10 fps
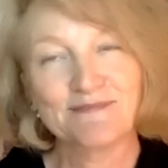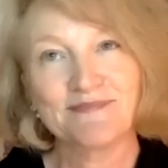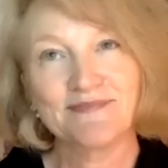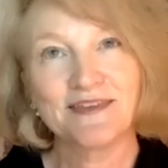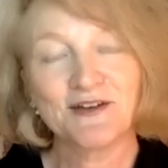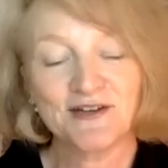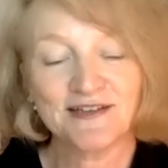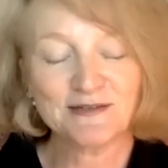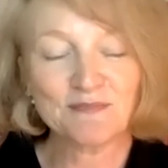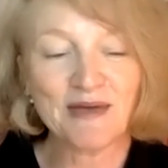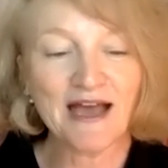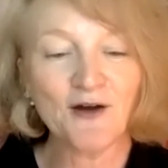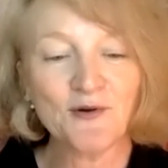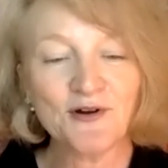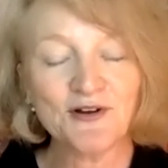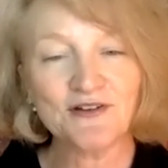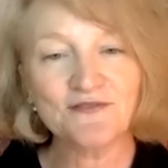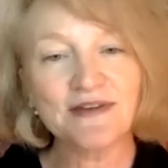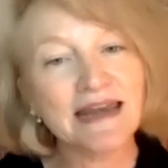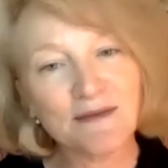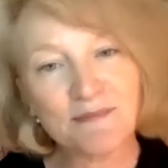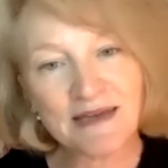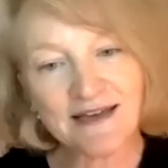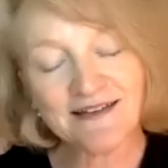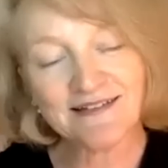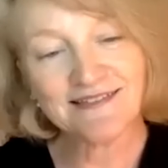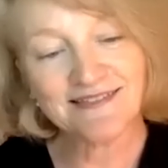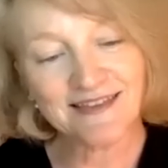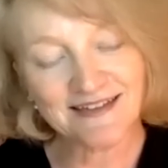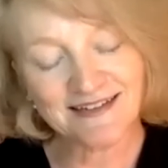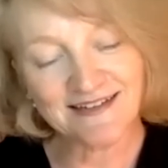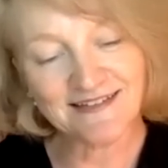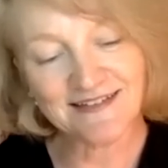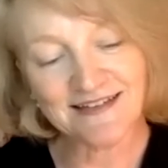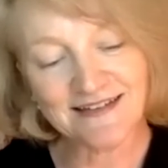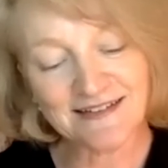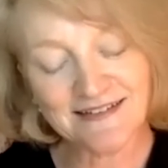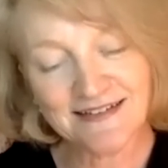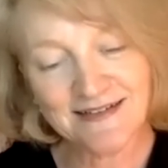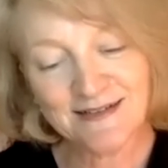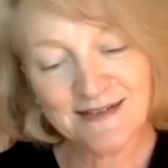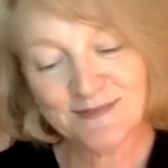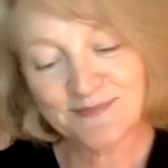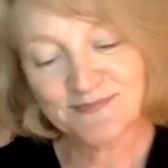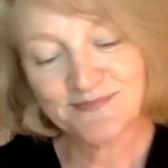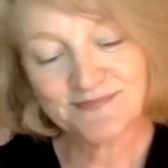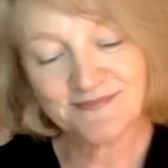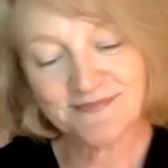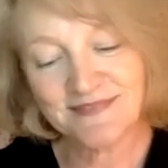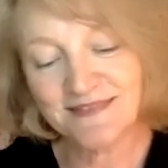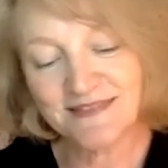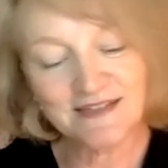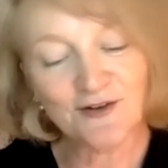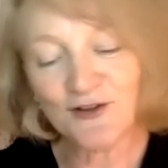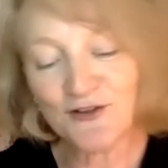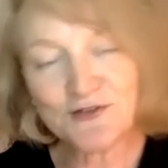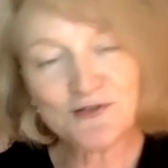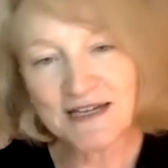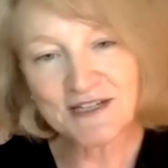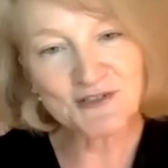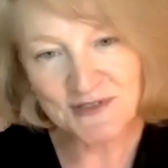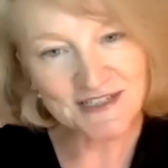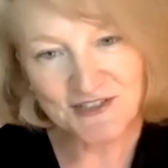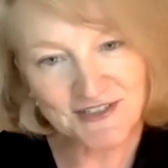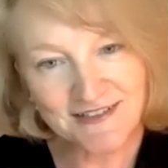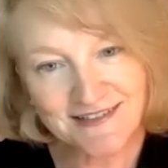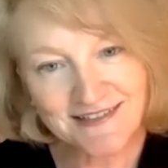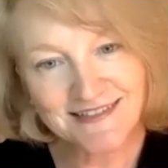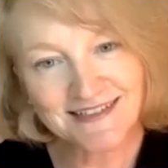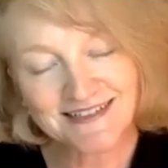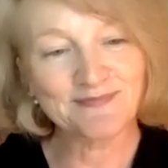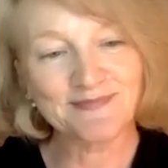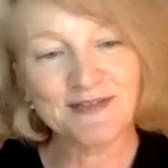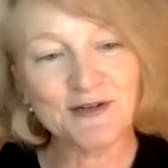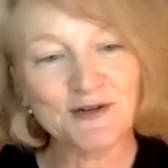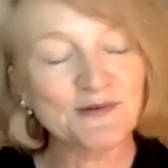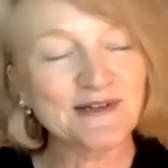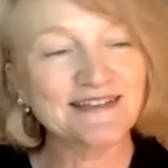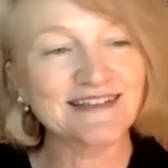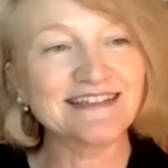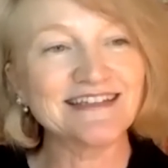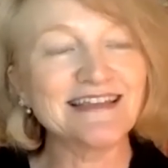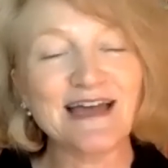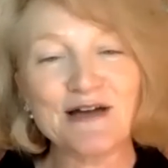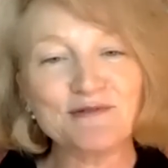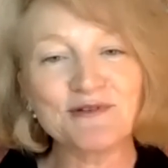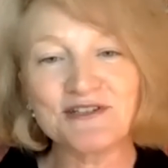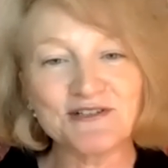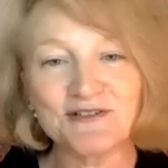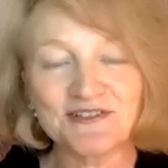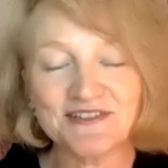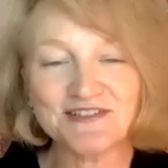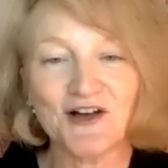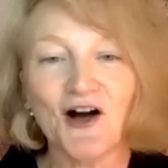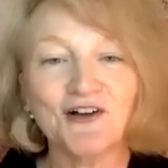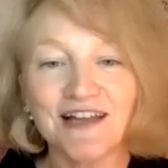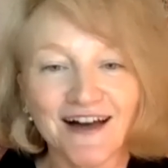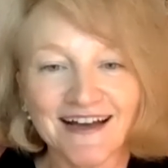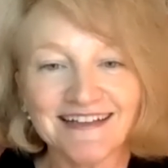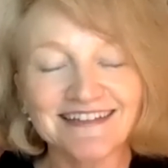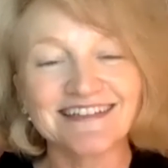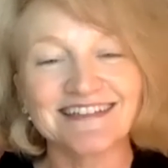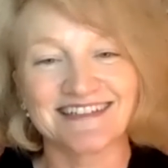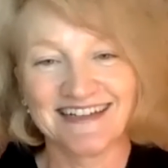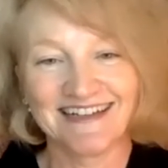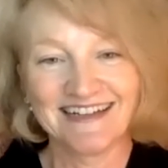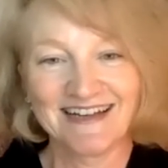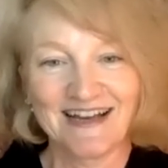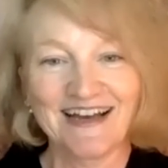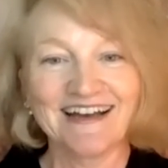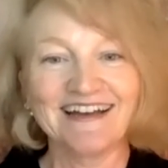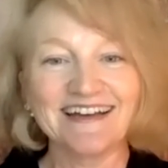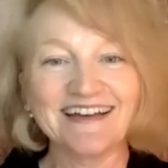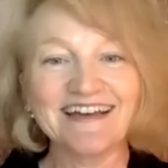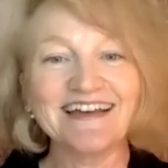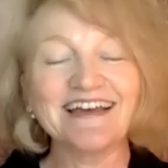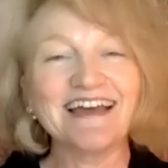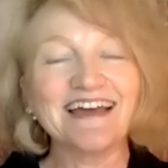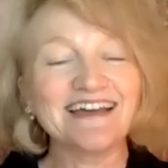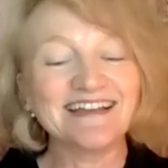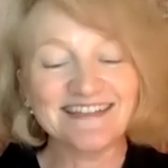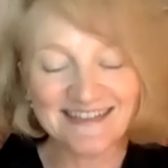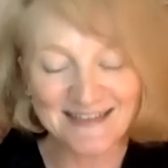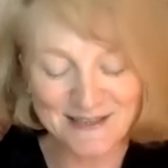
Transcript: there is a power of naming that is in all the great traditions, you know, it's in the Aboriginal song lines. It's in